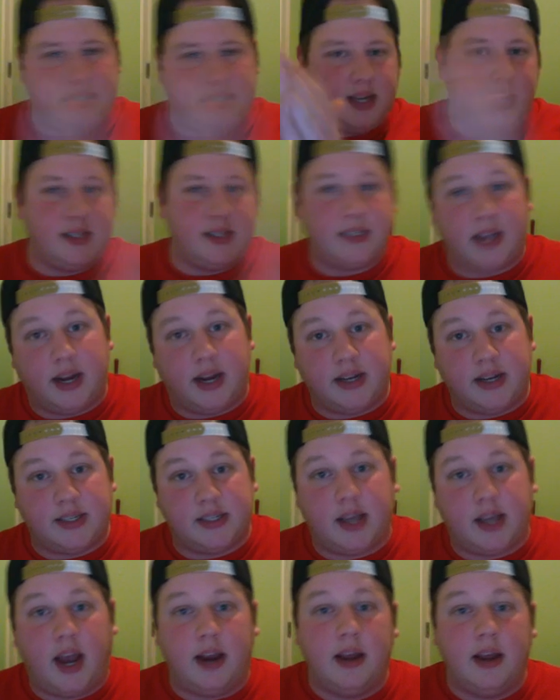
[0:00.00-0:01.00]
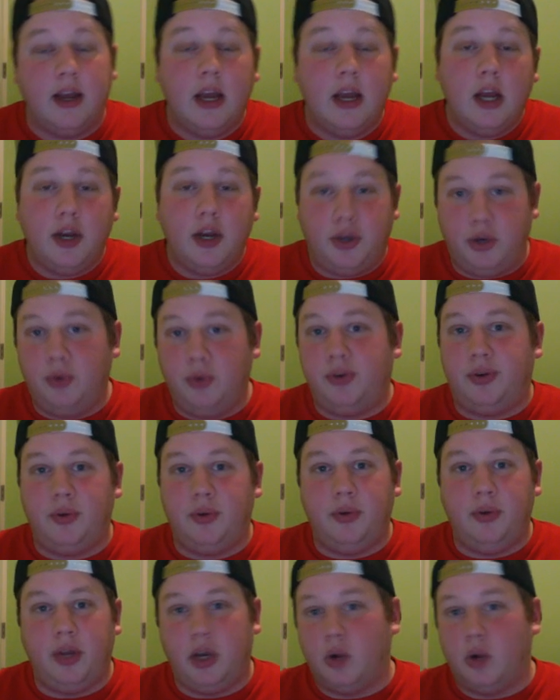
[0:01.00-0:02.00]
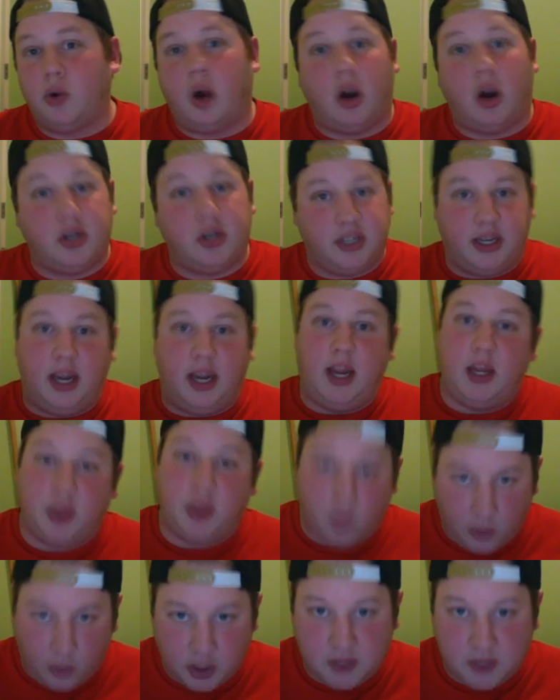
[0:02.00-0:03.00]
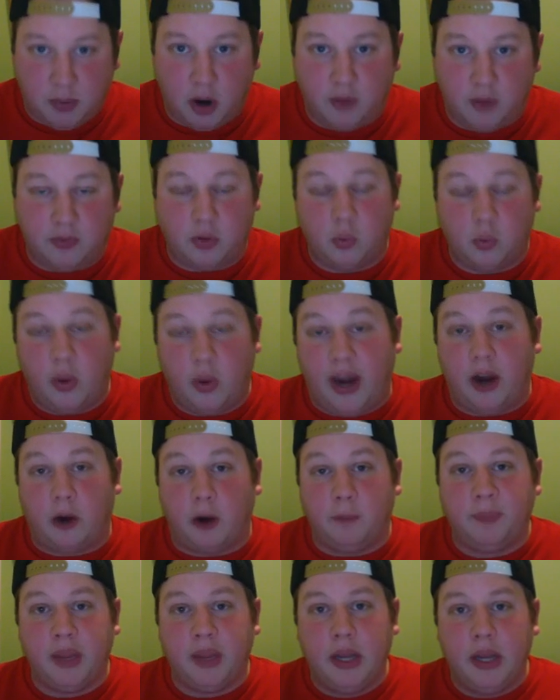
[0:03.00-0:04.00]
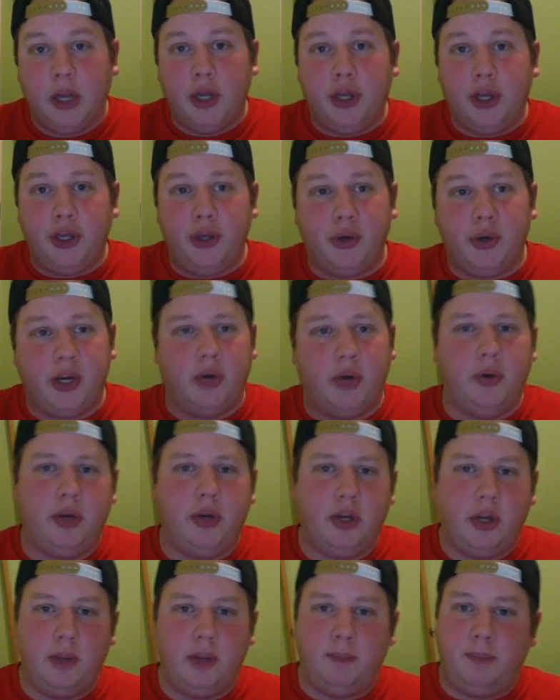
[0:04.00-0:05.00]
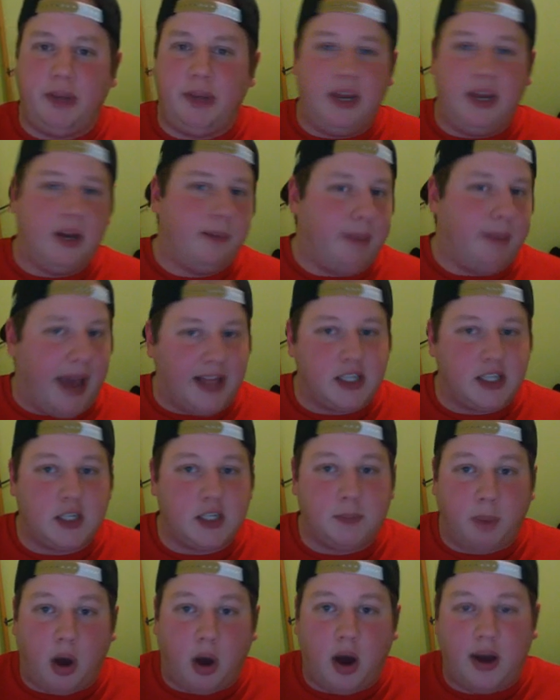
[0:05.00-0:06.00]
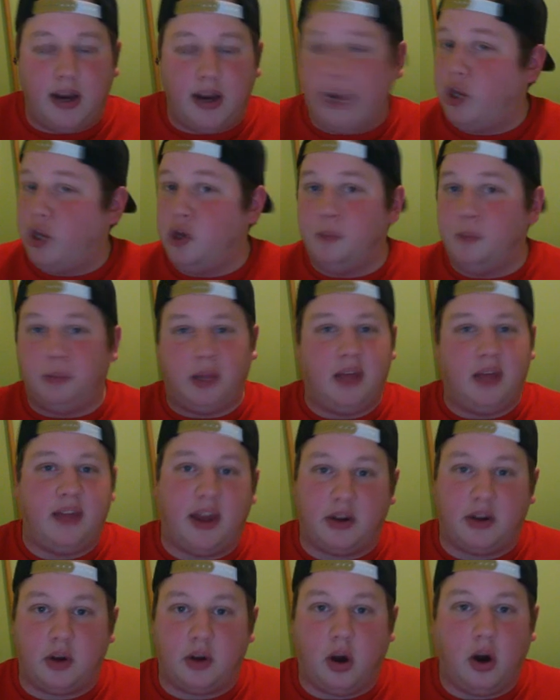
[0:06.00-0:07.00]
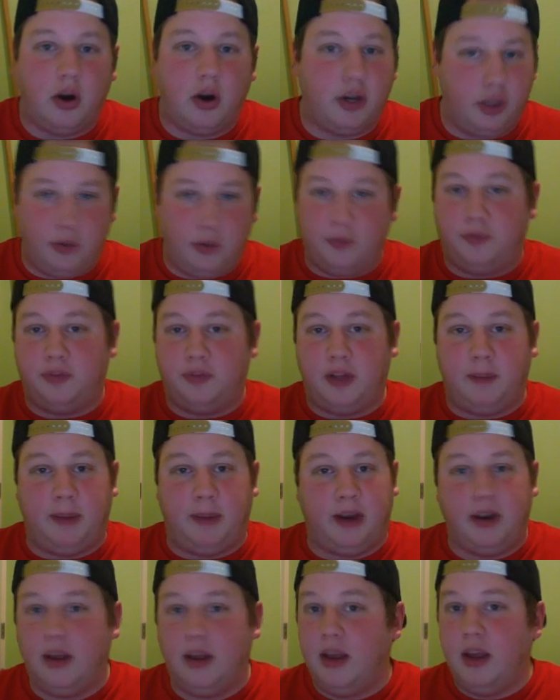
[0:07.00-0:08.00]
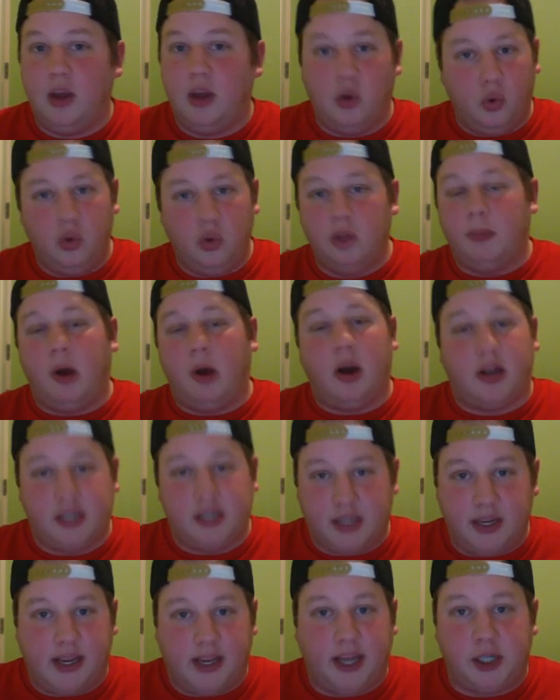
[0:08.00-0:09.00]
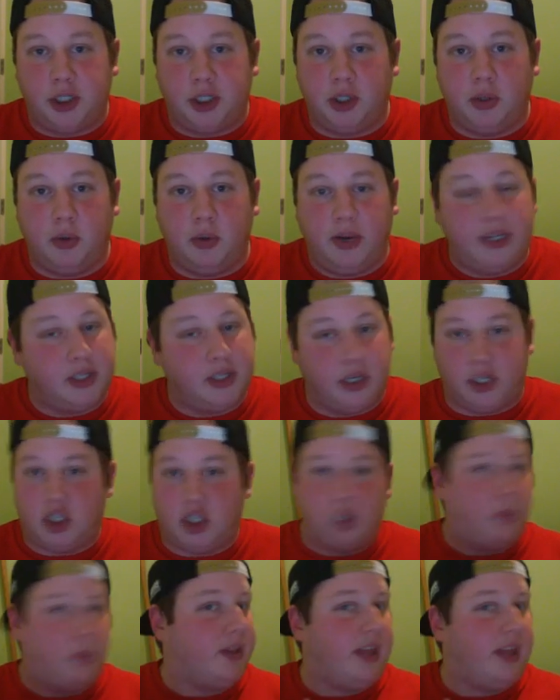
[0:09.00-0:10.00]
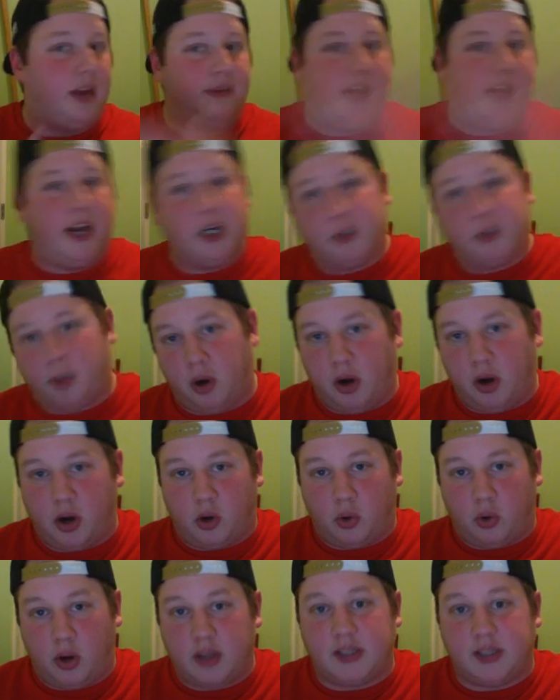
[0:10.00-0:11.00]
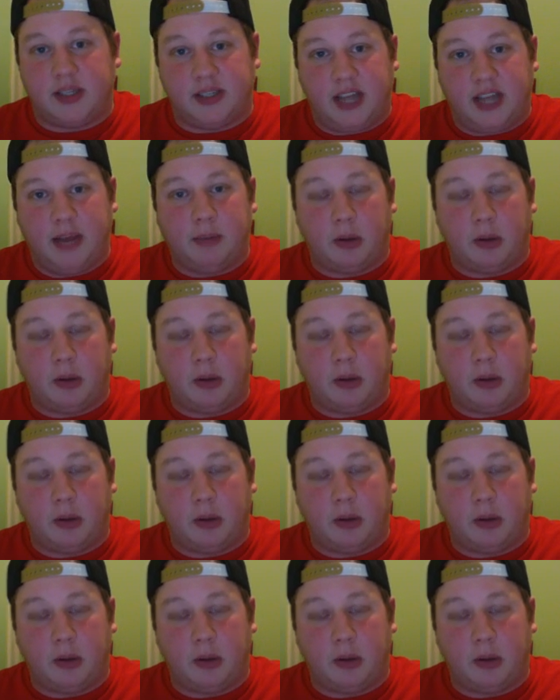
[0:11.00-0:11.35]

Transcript: side to side, due to, you know, cards like Aetherworks Marvel, where you could be in a bad spot, you play that card, you flip it, Ulamog is going to get you, he's going to swing that advantage bar across the table.